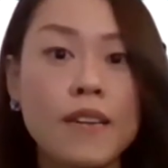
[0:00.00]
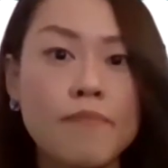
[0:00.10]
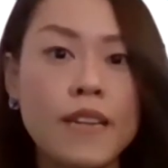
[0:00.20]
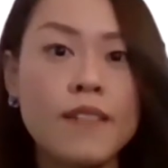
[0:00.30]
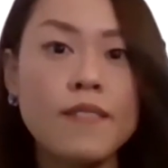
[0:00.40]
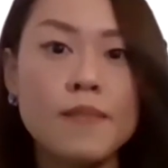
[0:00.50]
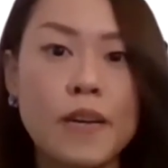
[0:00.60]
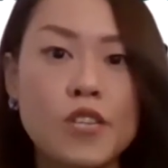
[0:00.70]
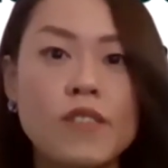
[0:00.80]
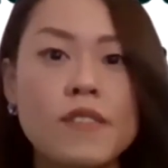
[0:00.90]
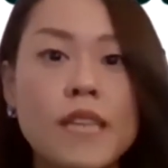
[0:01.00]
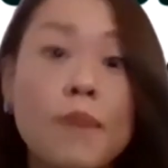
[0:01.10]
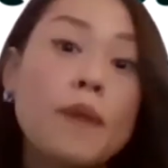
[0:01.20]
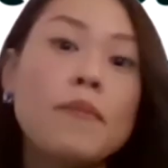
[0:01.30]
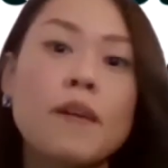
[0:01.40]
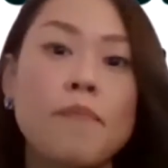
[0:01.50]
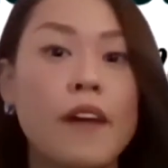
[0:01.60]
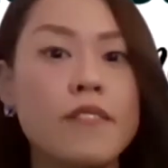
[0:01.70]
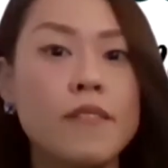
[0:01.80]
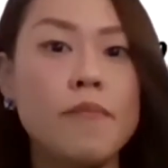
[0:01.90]
medical specialist, there may be a
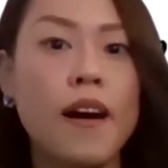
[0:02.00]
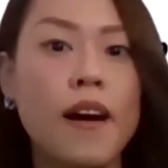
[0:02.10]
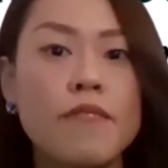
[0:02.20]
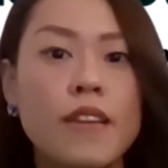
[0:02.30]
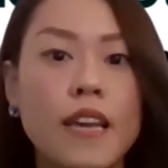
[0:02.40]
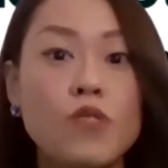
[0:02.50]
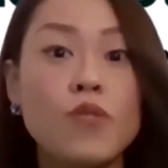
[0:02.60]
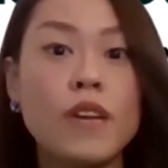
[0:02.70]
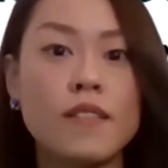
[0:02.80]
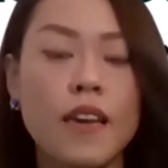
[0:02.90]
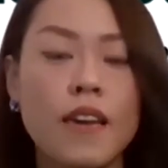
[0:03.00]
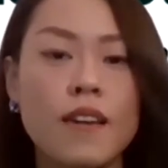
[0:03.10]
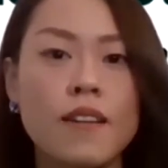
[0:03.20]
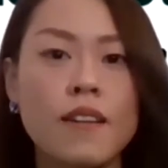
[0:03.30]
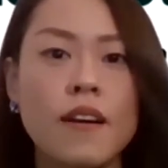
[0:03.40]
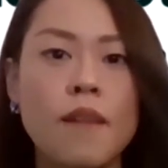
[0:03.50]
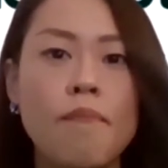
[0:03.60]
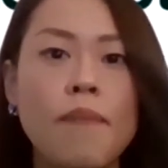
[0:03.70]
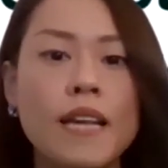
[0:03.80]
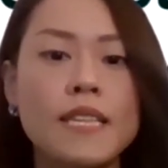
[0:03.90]
parallel pathway that you can take.
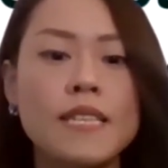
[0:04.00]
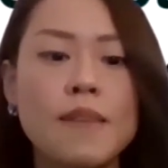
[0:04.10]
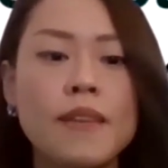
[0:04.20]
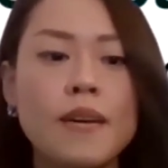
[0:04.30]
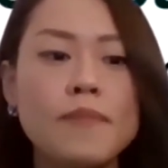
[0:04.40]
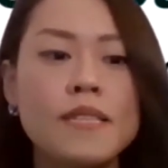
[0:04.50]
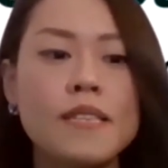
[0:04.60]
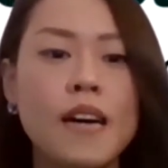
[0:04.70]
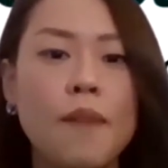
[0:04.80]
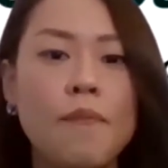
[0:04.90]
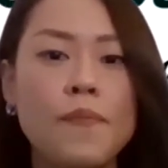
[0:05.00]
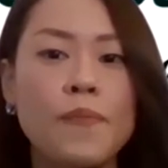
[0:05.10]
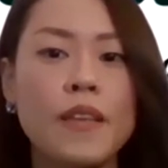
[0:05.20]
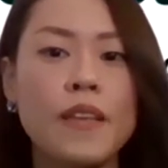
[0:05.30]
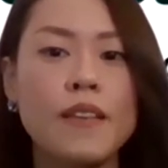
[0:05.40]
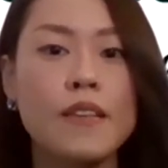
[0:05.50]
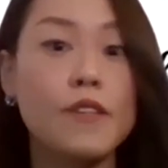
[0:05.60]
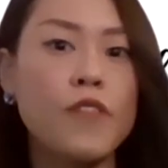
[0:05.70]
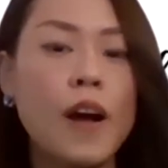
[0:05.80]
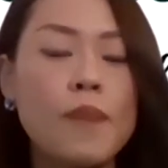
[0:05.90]
But sometimes,
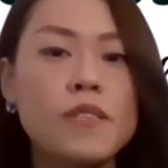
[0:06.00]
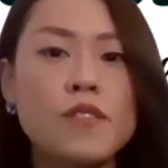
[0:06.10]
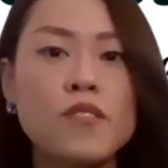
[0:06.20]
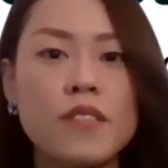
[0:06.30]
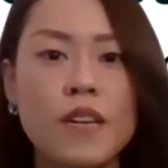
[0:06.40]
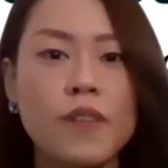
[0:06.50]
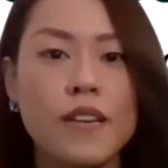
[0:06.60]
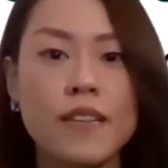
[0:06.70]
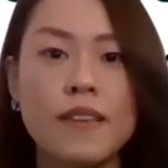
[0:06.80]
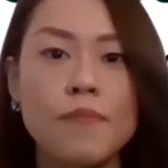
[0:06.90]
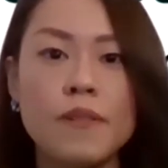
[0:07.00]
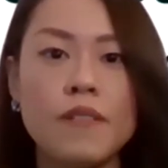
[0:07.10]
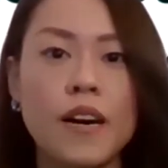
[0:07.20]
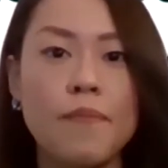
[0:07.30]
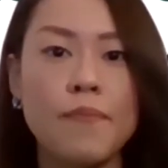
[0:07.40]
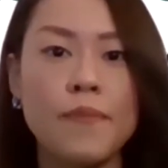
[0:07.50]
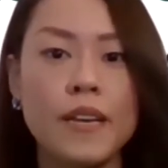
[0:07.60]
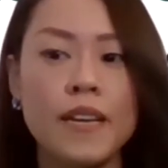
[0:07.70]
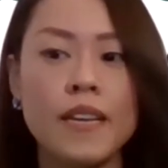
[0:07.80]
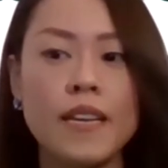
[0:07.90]
I'm just going to take one example.
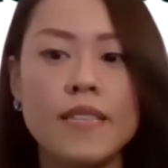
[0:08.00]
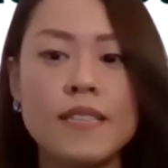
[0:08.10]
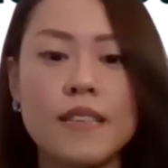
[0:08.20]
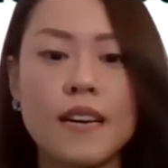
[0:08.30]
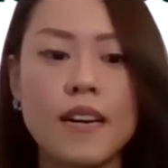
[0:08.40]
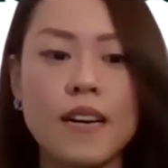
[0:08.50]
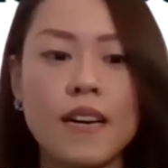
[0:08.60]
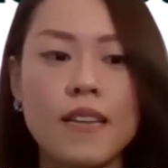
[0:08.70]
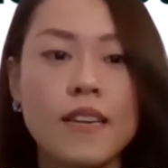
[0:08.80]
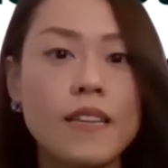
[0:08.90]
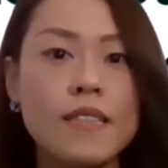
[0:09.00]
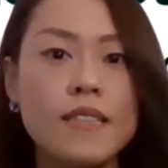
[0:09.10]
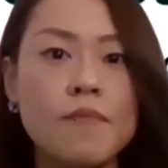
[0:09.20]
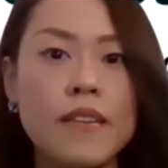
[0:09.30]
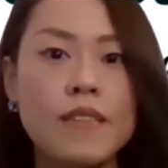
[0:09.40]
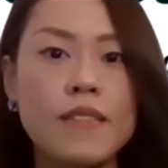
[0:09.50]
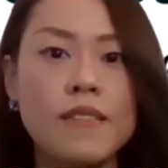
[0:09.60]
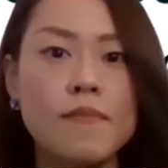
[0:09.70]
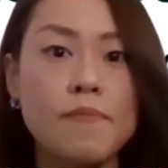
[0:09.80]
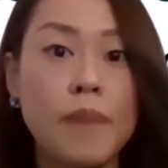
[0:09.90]
It's the internal
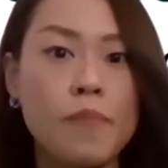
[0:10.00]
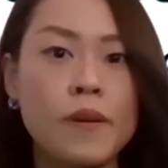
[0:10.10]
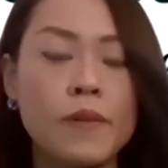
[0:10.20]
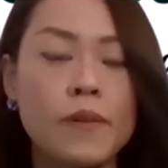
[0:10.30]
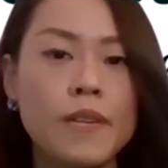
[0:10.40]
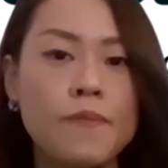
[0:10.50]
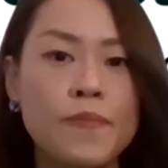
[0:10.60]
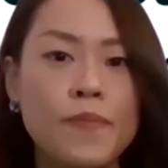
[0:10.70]
medicine paper, right?